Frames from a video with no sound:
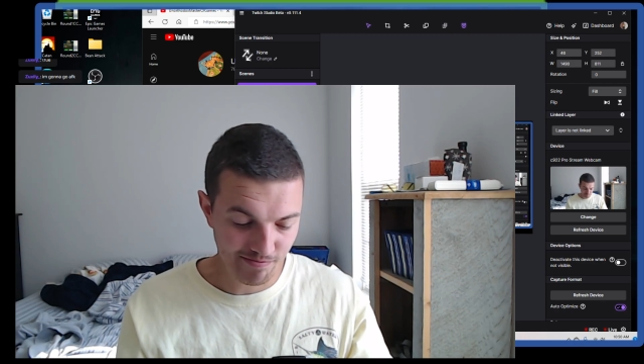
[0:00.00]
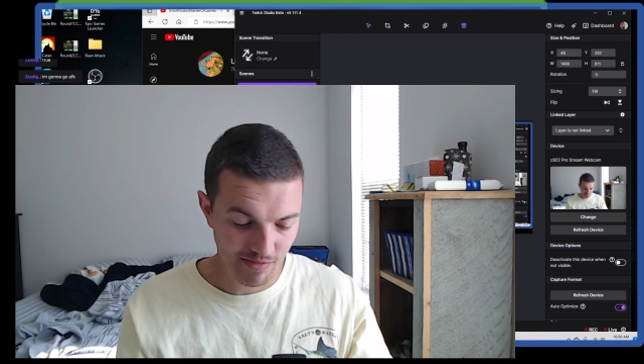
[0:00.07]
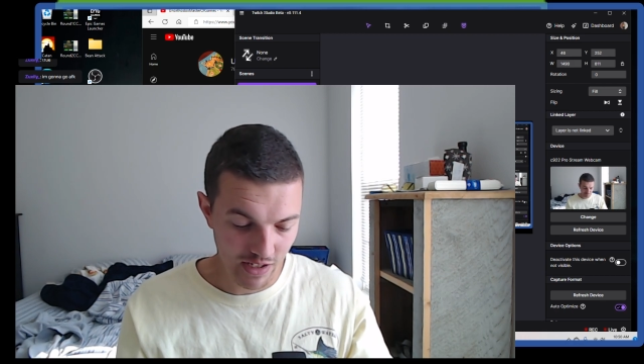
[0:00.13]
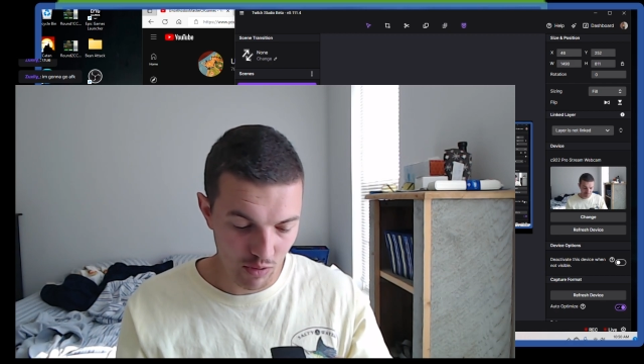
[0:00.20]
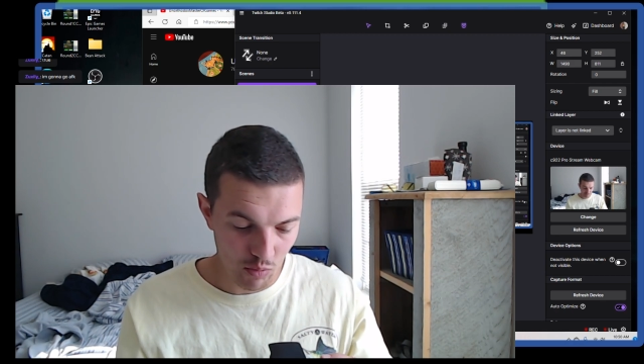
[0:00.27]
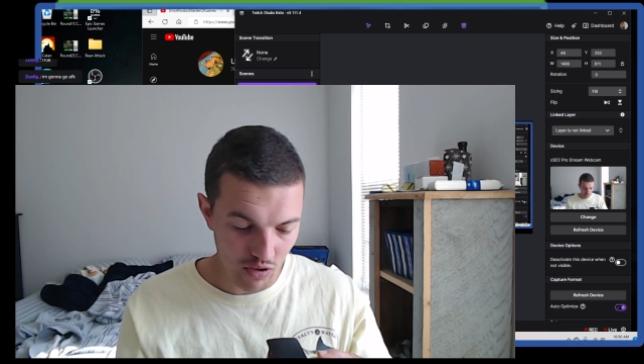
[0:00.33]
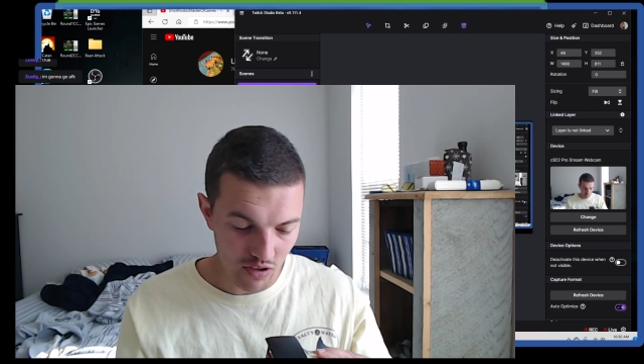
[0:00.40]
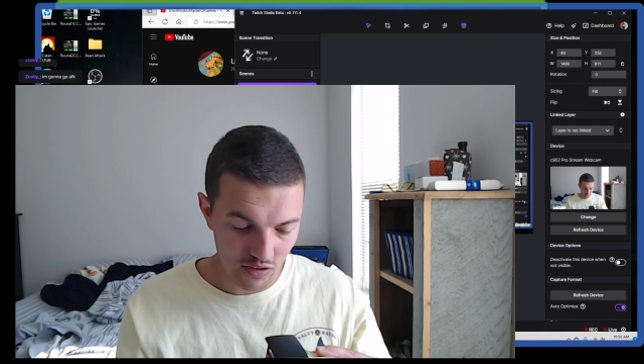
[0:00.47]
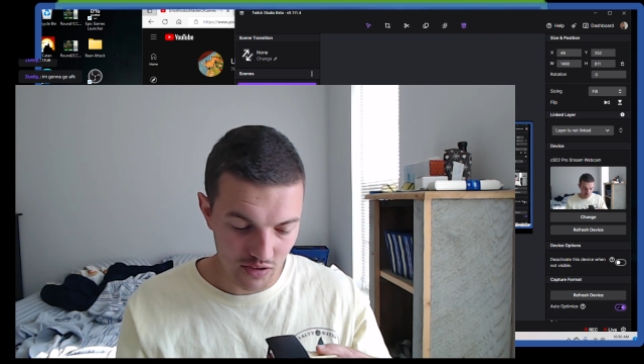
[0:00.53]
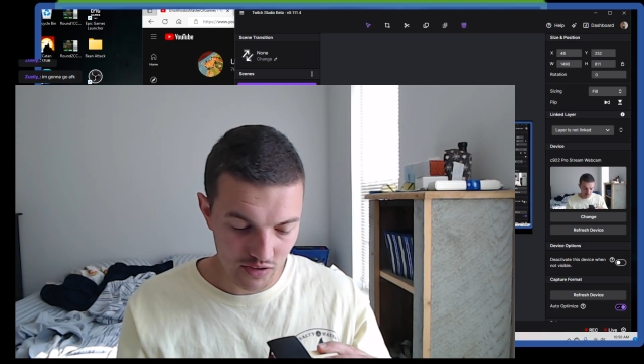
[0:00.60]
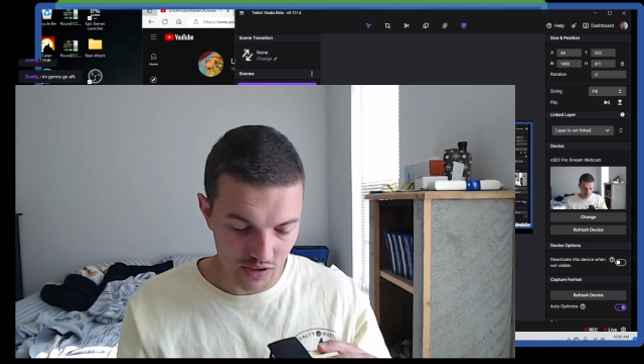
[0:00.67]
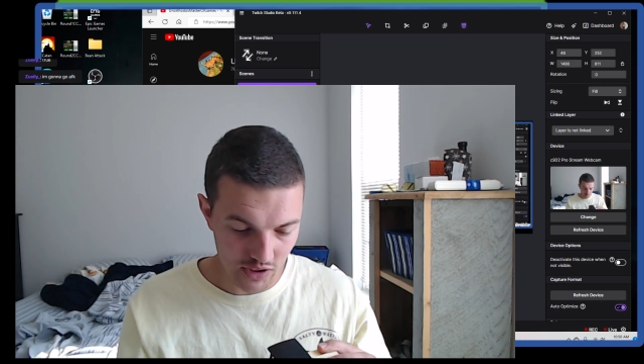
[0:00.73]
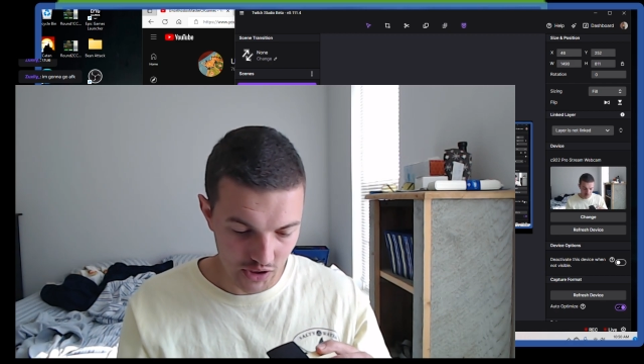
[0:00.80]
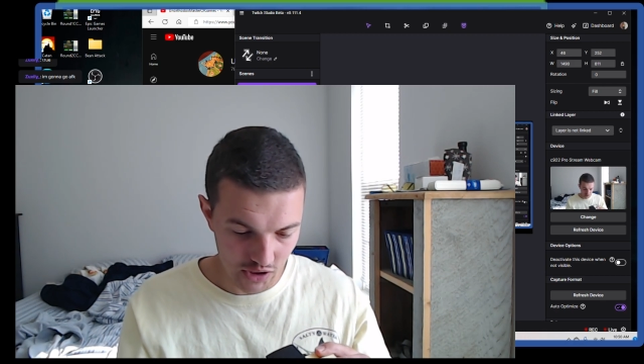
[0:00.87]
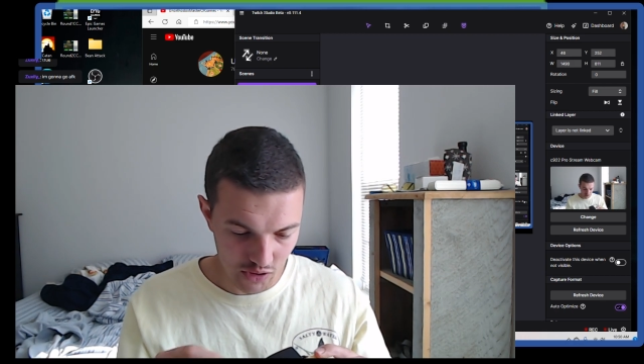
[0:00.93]
it works,
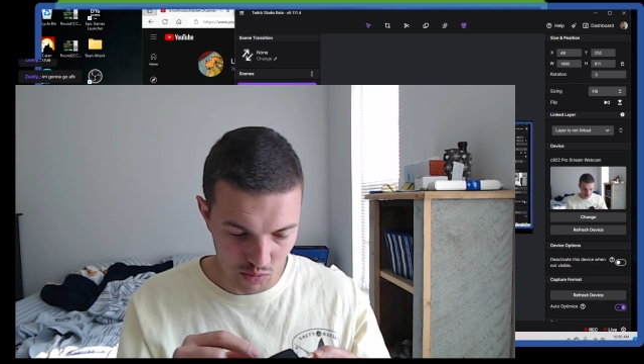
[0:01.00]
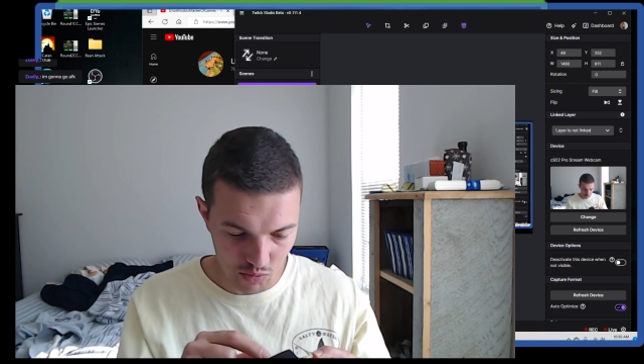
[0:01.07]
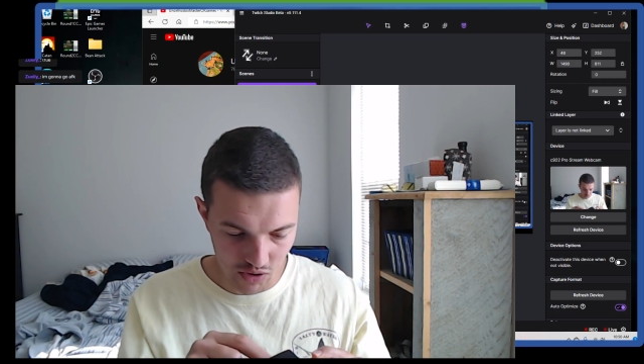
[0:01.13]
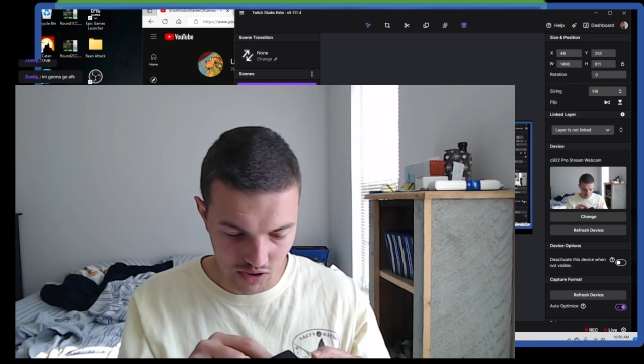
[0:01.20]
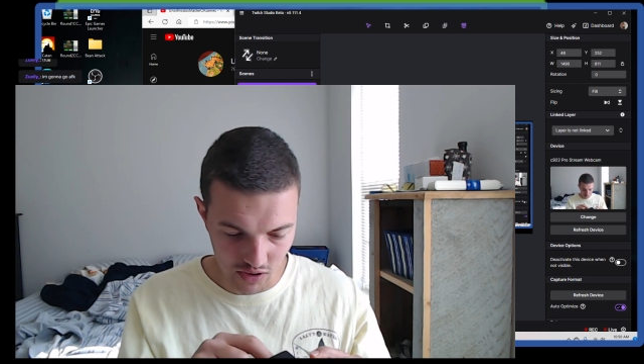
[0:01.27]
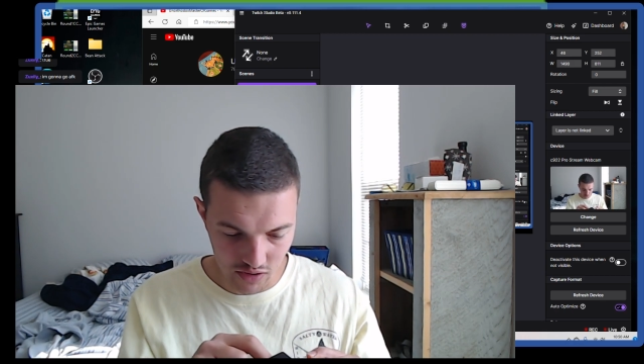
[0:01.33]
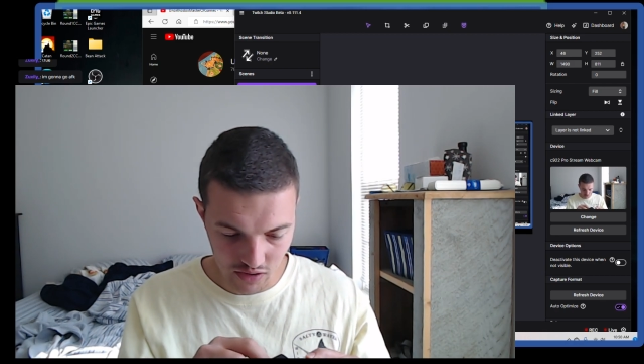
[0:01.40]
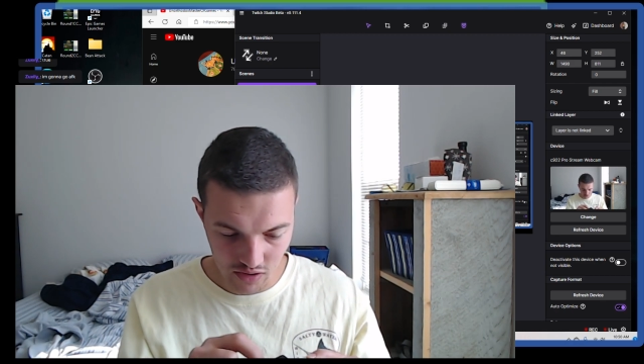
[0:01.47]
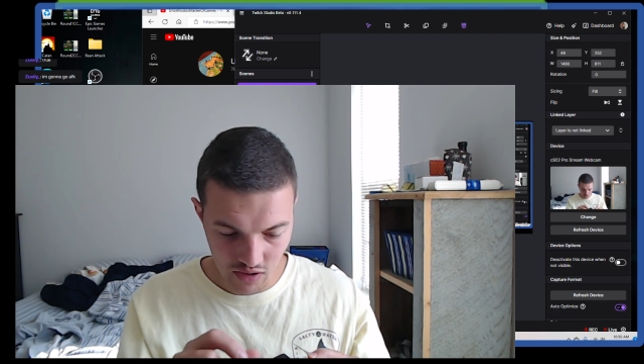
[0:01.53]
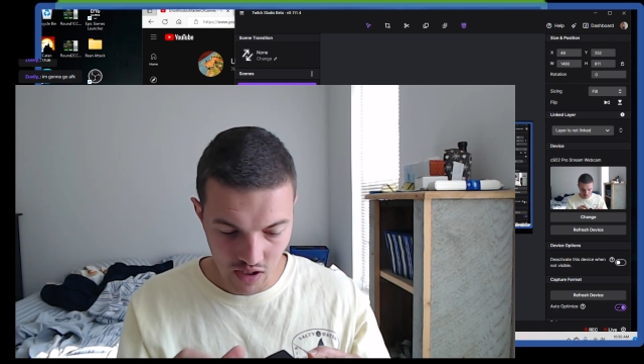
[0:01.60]
it just works.